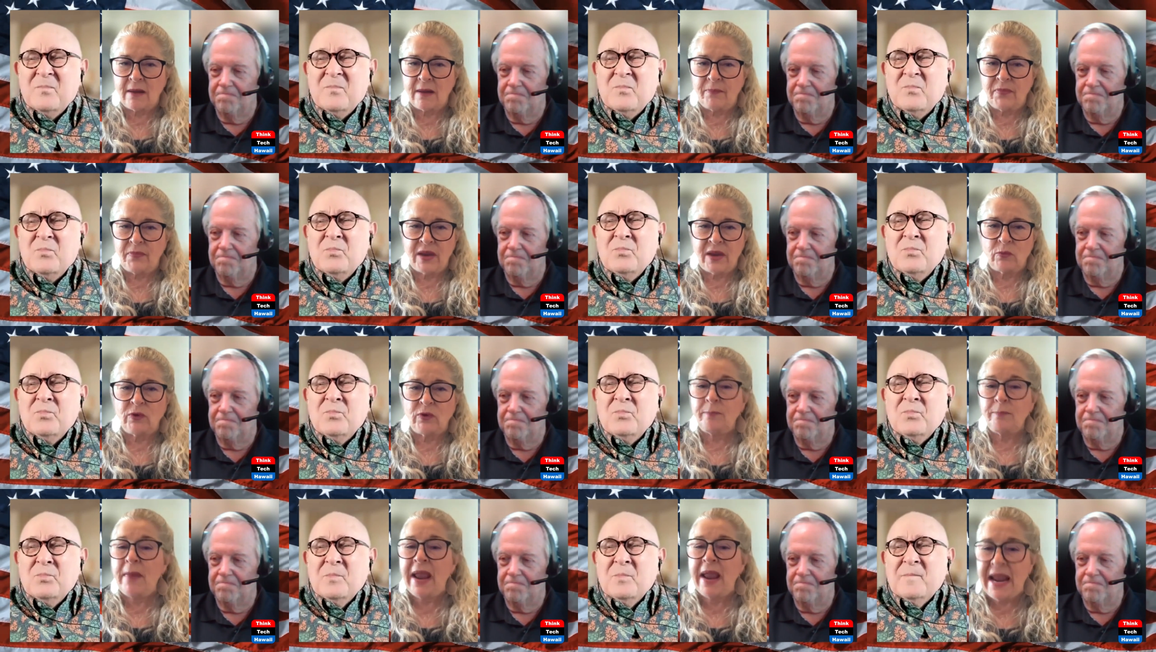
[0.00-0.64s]
Speaker 1: that
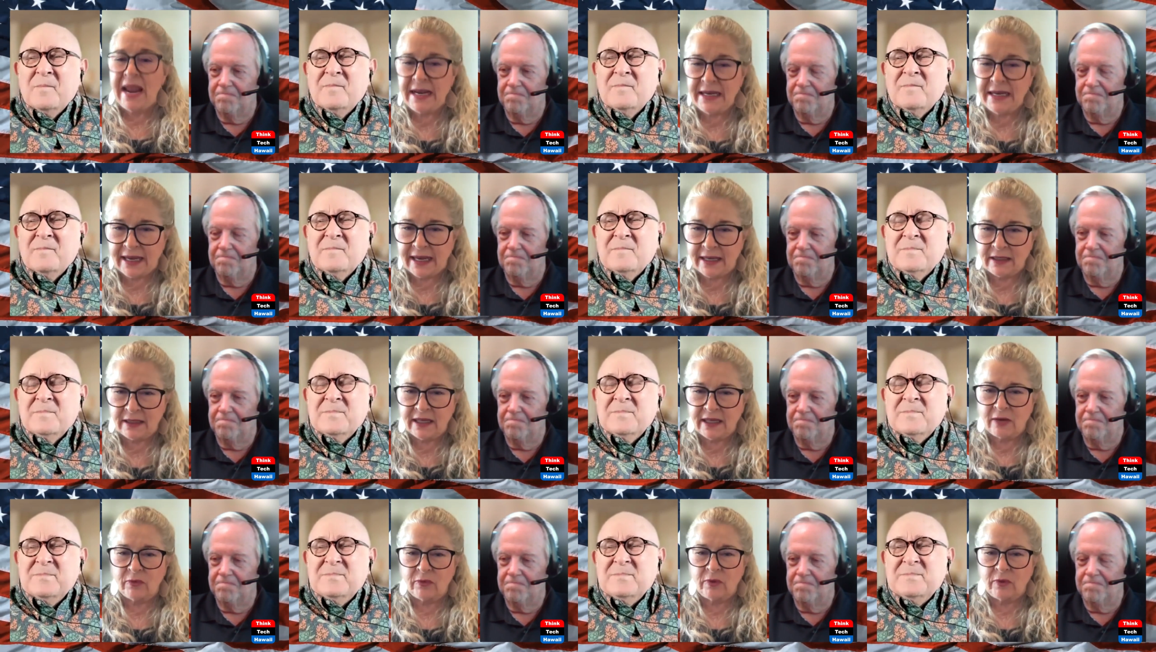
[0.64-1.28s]
would make it,
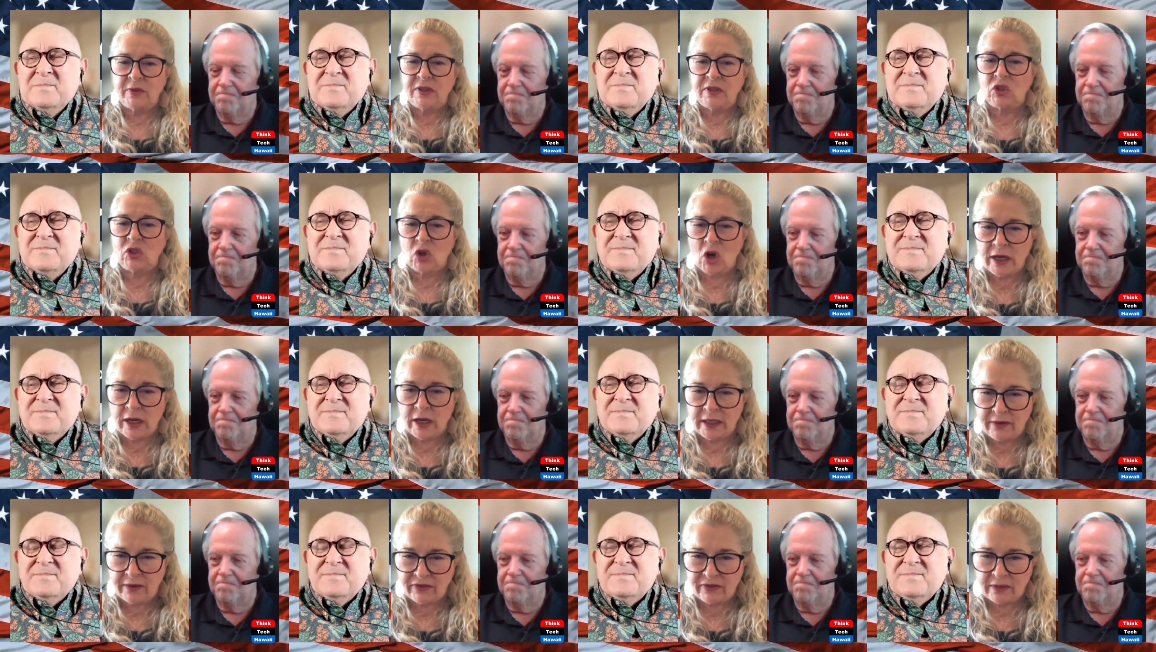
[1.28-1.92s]
that would be
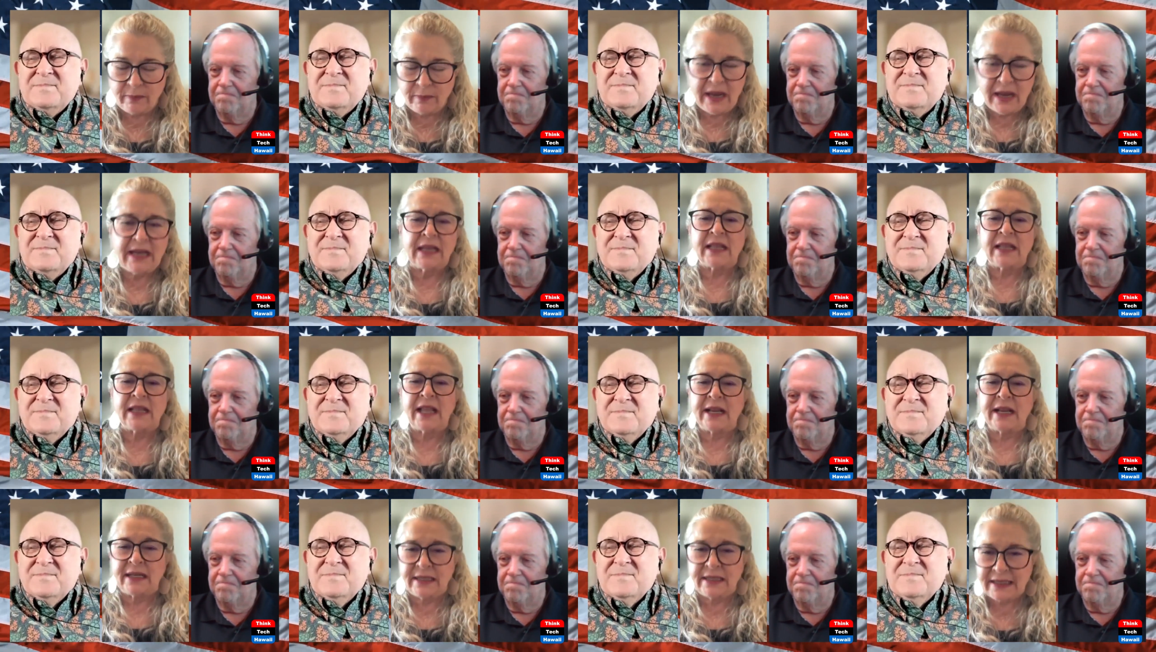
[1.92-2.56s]
strong enough to make
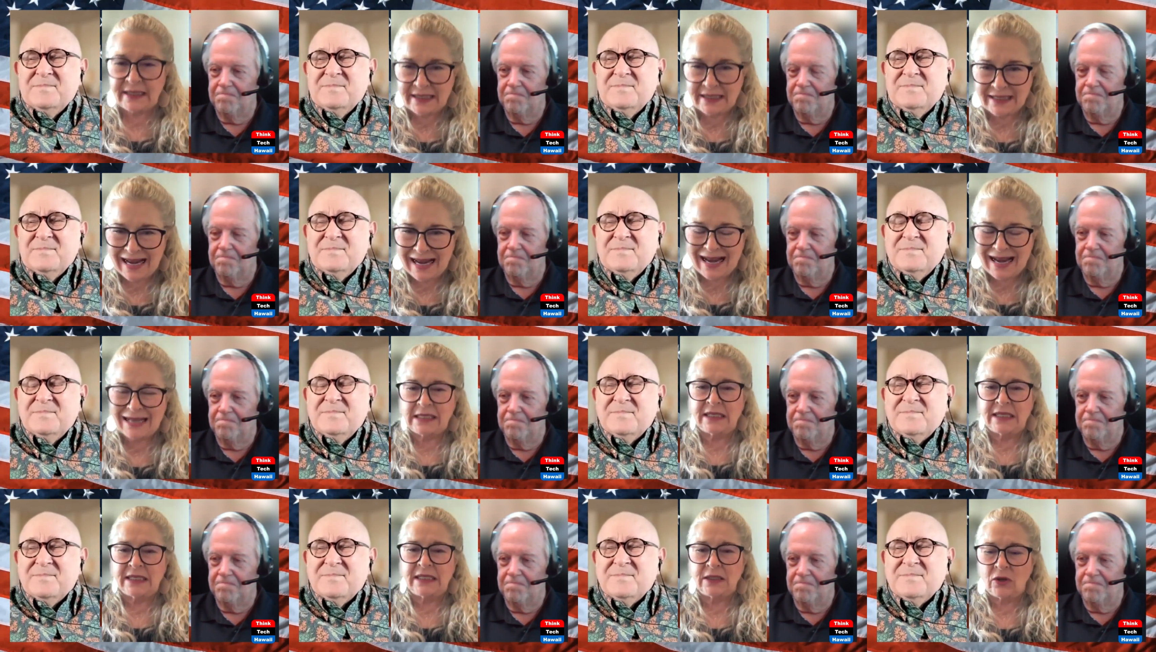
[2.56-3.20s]
it, like a
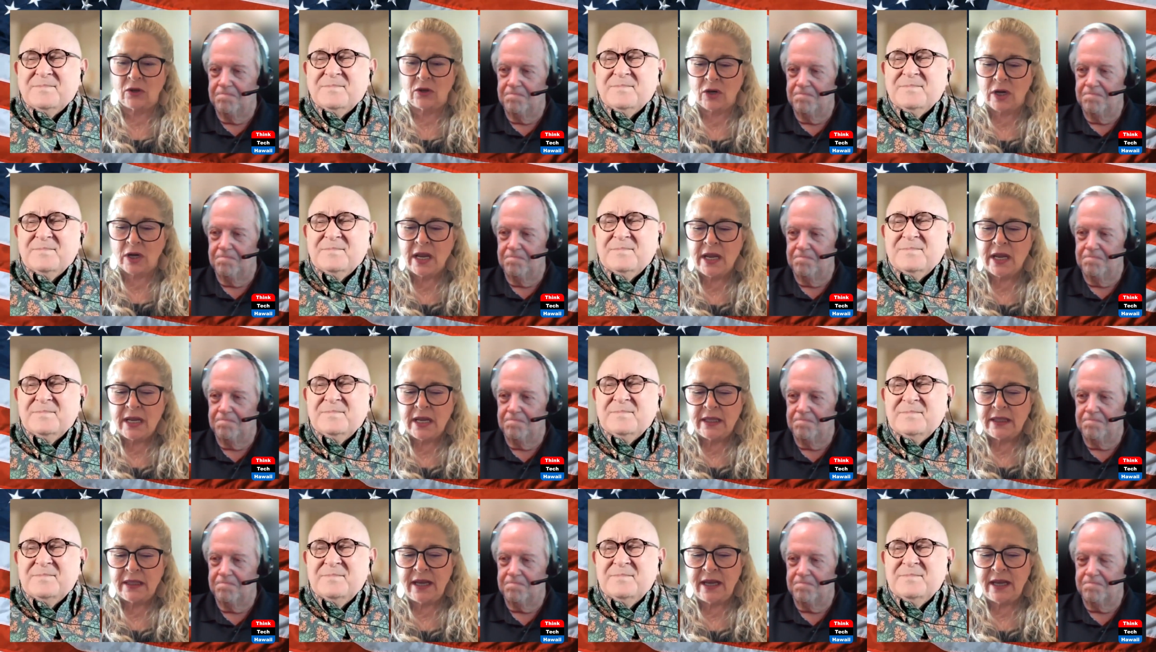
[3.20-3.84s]
DeSantis or
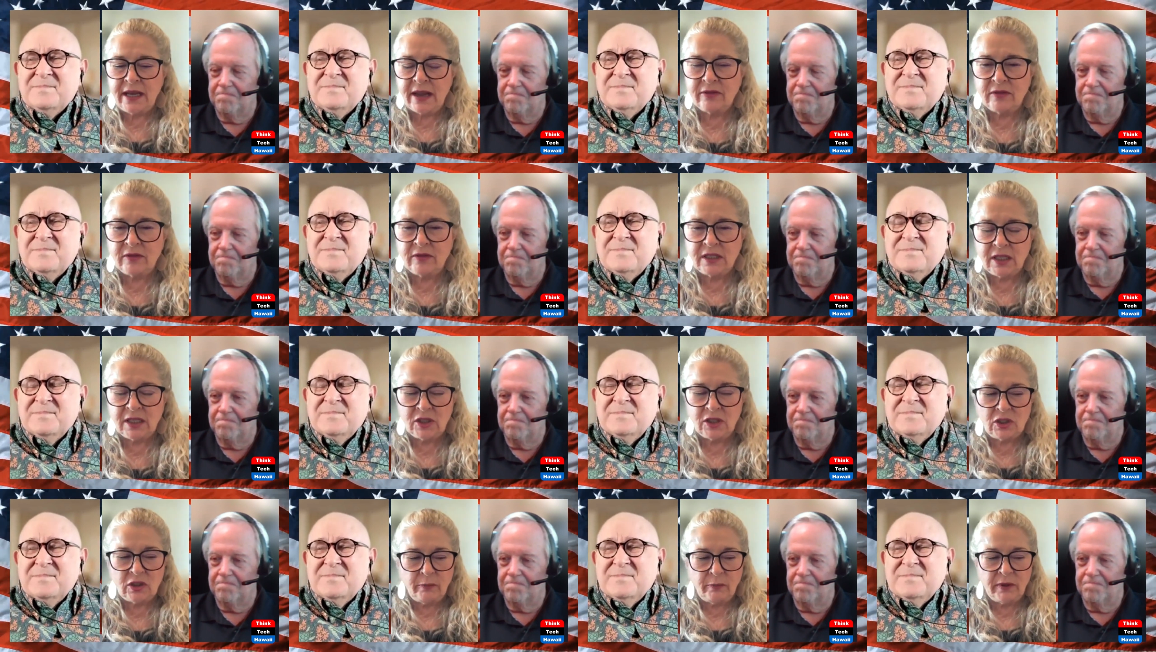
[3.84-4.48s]
the
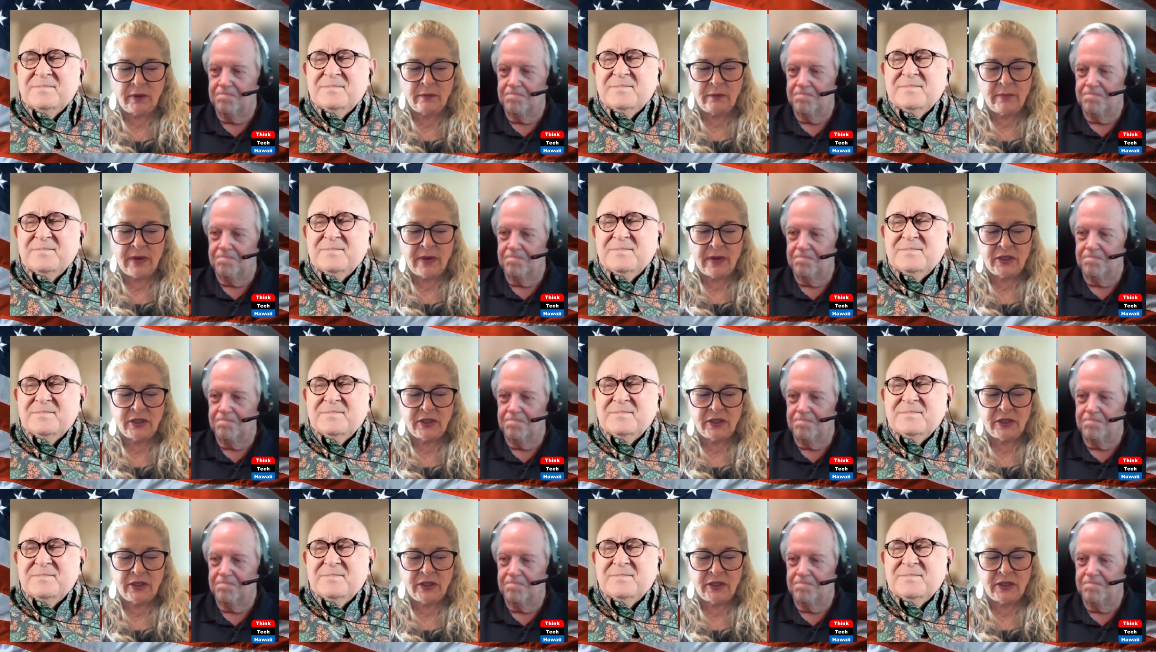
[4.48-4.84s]
others that you've been